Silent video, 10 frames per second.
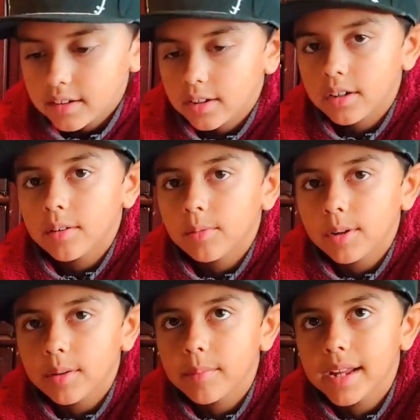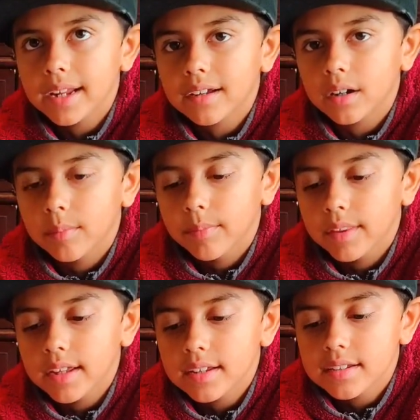you're going to want to make um
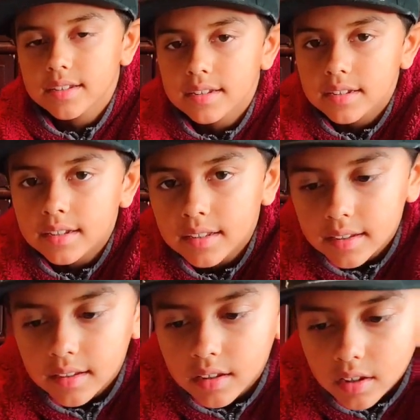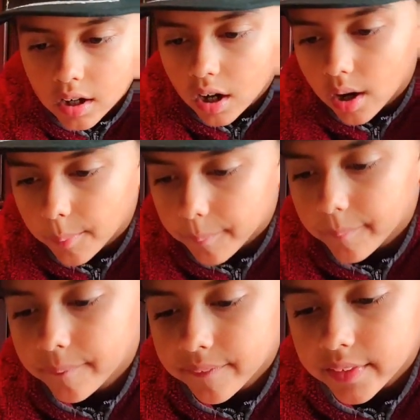this
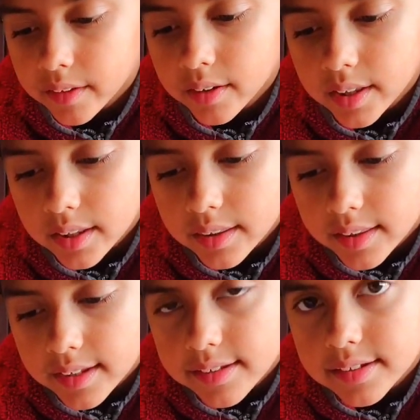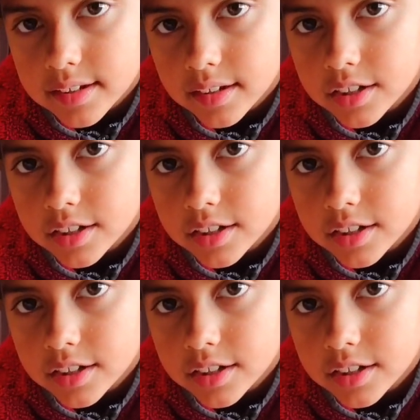um this